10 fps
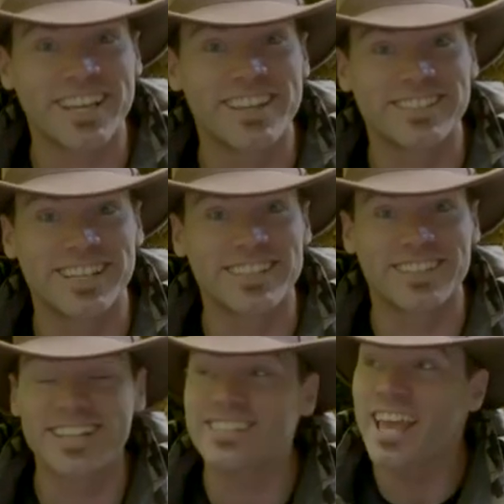in this
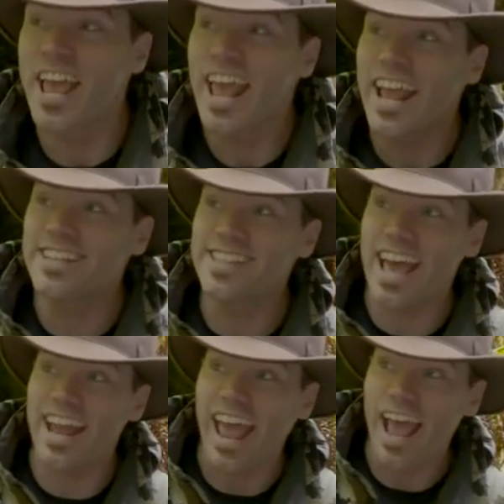instance is
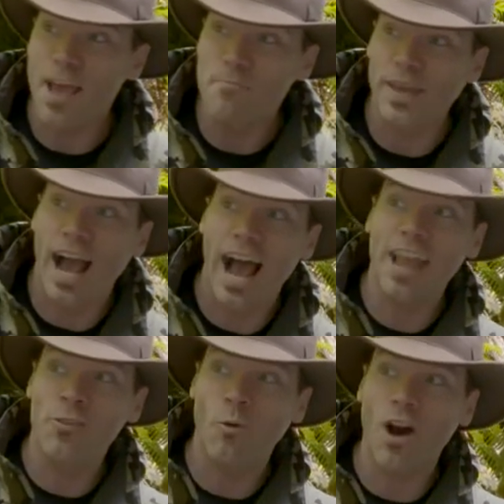that
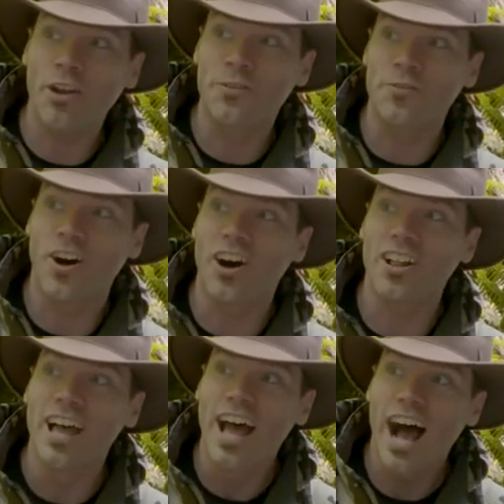behind the waterfall,
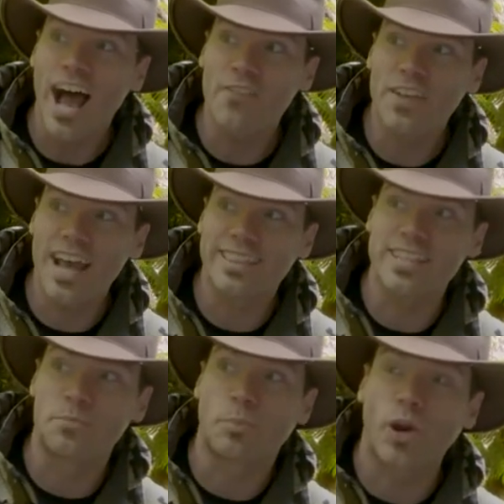I've got
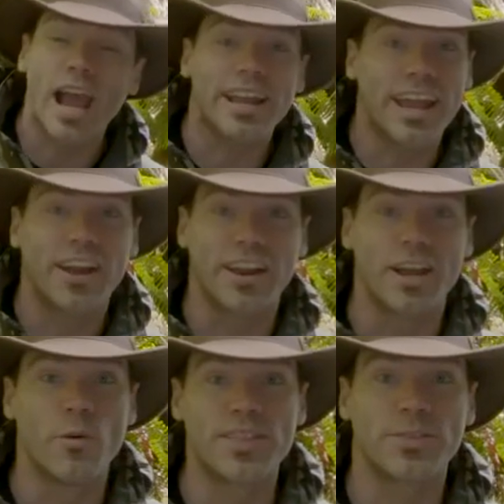this bright area
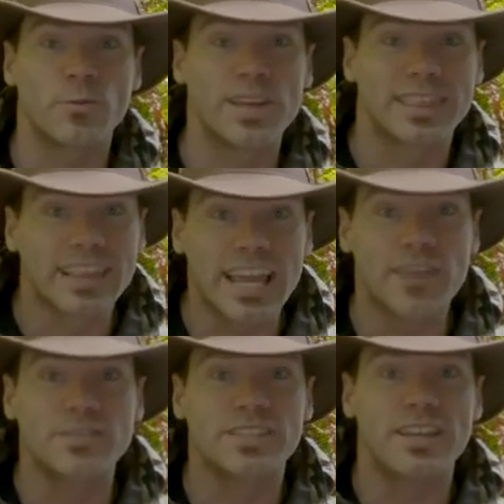with
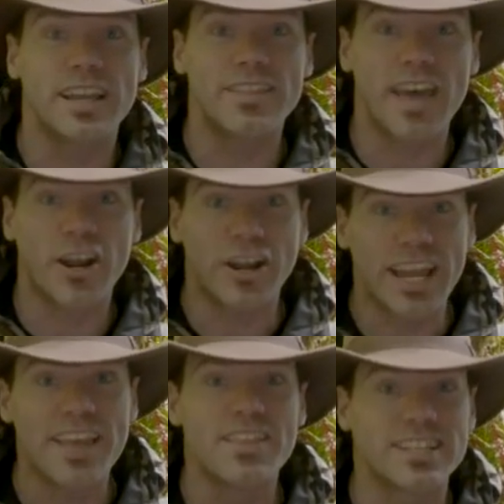leaves that are
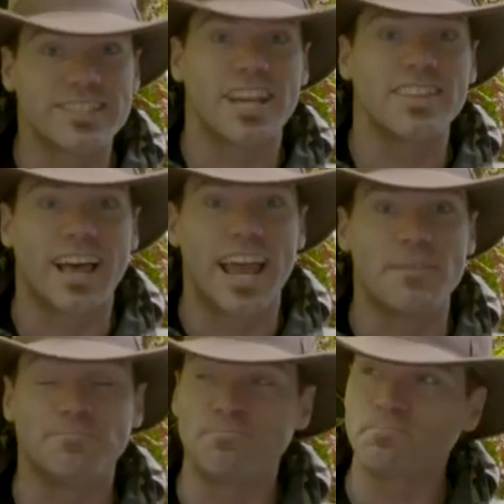in the sunlight.
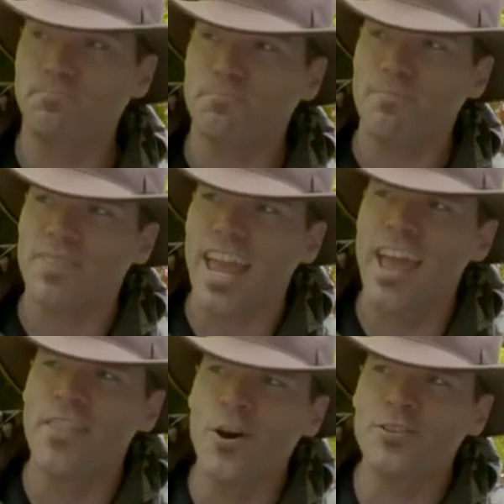
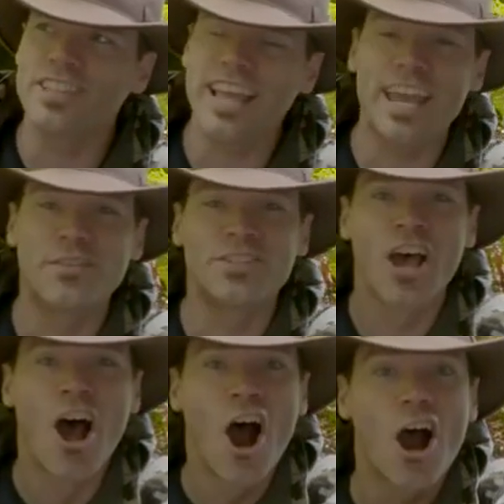And those leaves
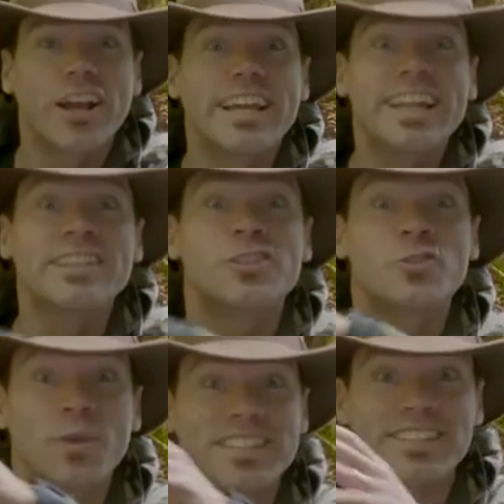are getting the
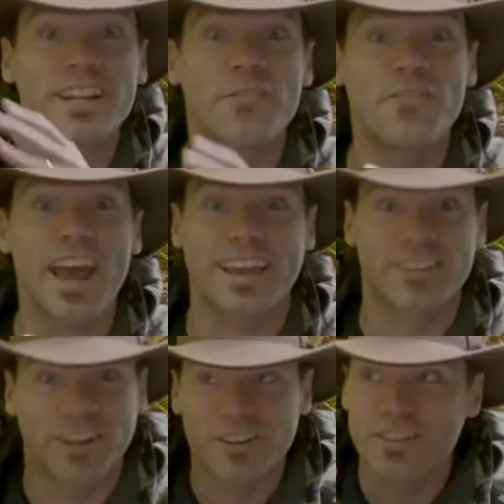twisted effect.
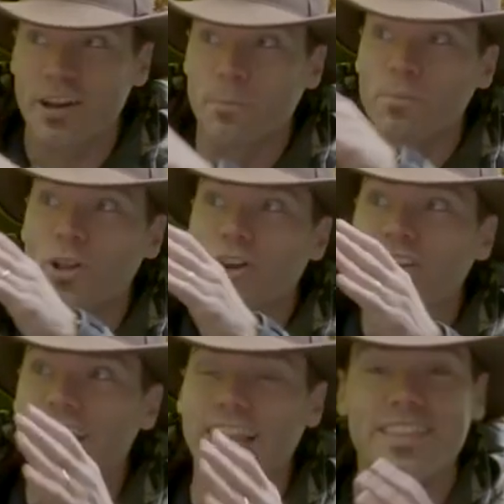They're
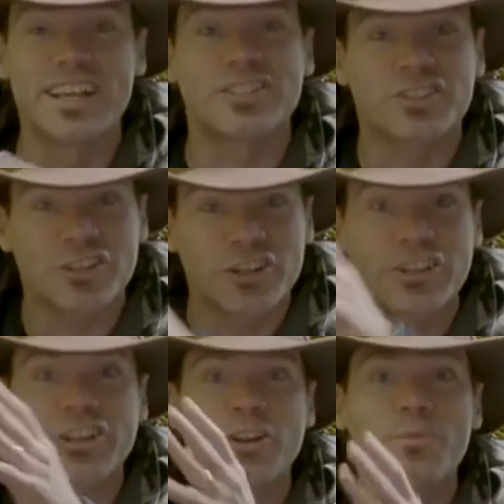blurring in this
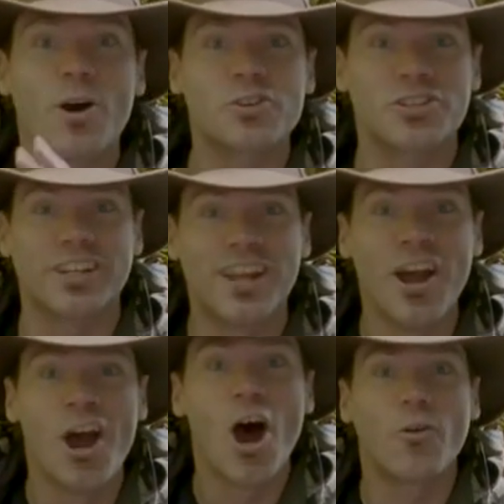circular motion
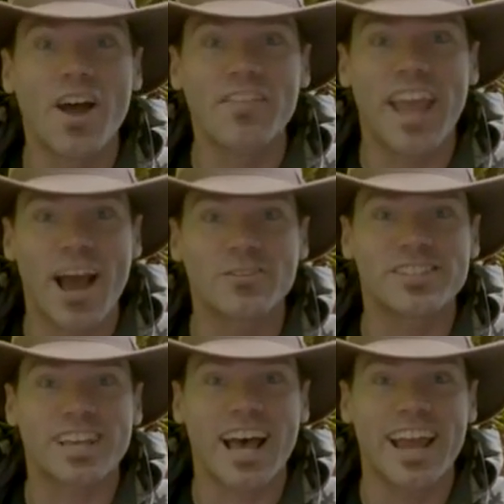around the
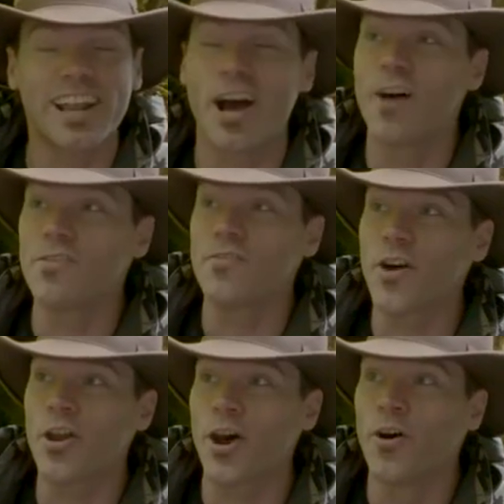outside of the
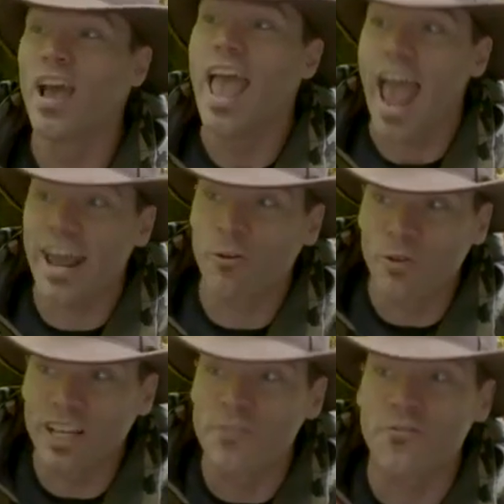photo, and it
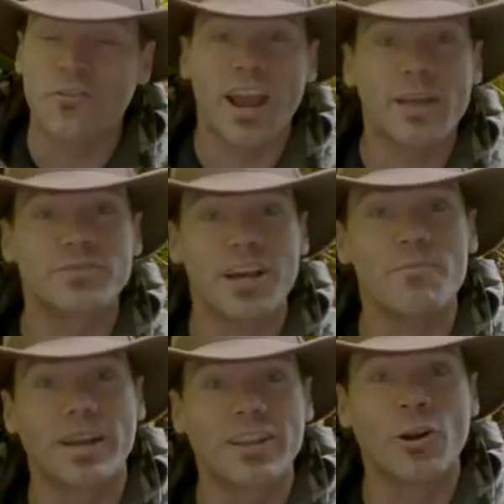really frames up
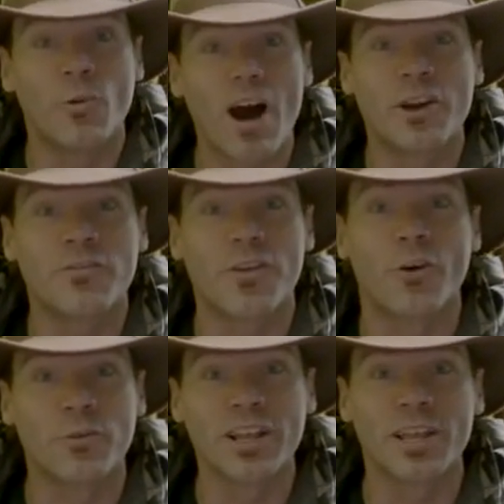my little waterfall
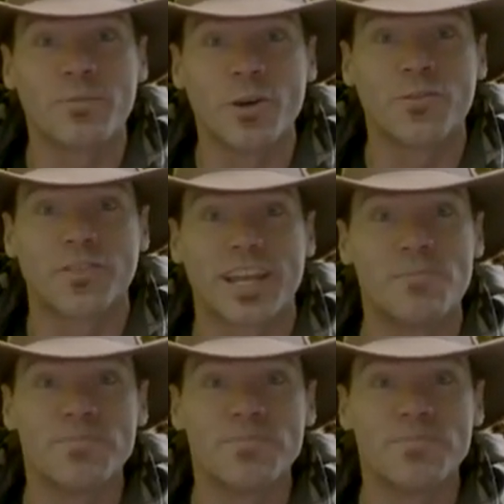really beautifully.